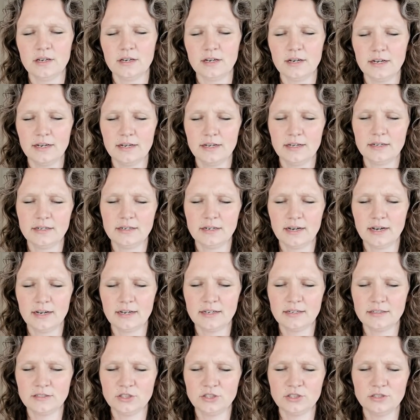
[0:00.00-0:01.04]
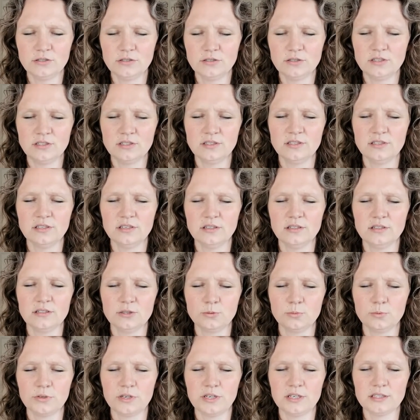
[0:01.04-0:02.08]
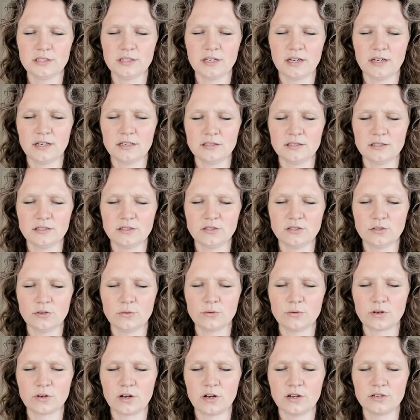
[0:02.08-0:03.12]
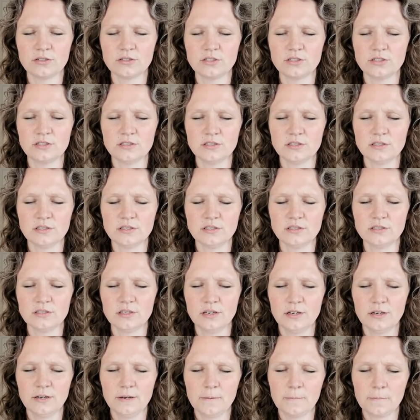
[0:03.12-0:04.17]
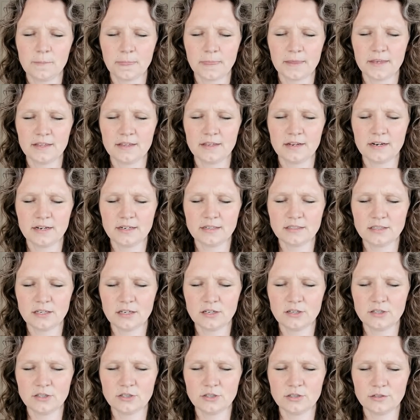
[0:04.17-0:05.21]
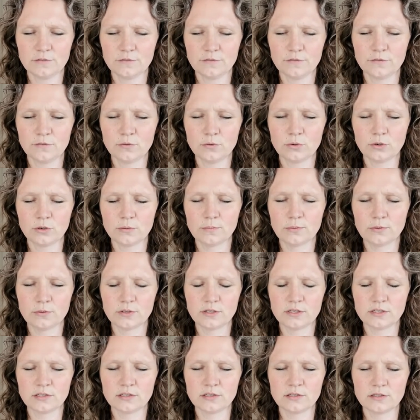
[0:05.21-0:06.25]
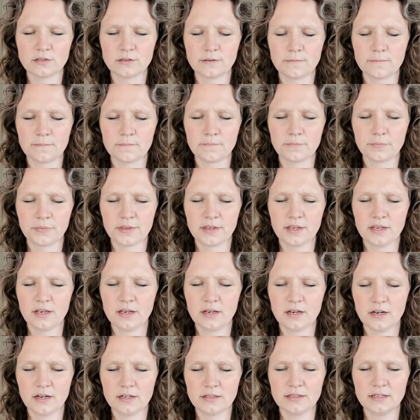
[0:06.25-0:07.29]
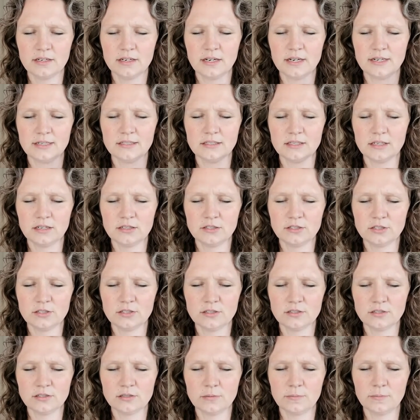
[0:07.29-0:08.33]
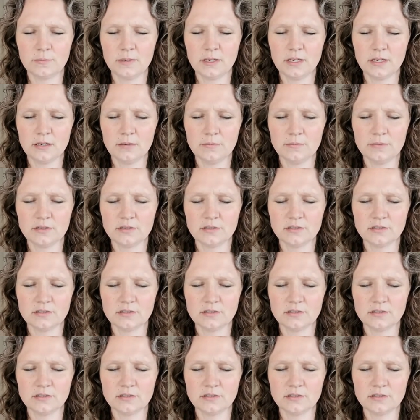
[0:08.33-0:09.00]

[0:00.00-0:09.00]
And I choose to see this place as its own consciousness. And then I touch the floorboards. And then I touch this beam in the